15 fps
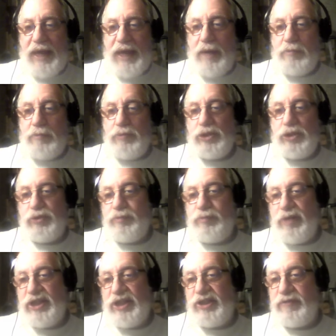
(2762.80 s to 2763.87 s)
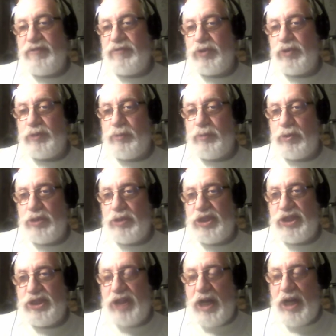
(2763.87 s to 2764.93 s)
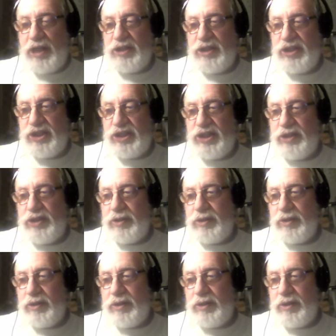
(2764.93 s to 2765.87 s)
lamb which replaced the firstborn sons